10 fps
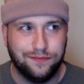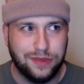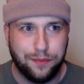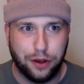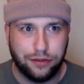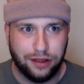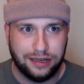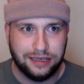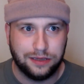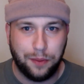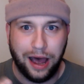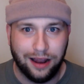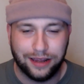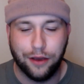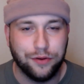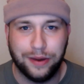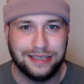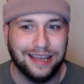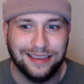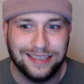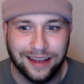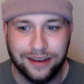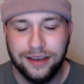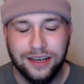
the both at least partly owned by Tencent.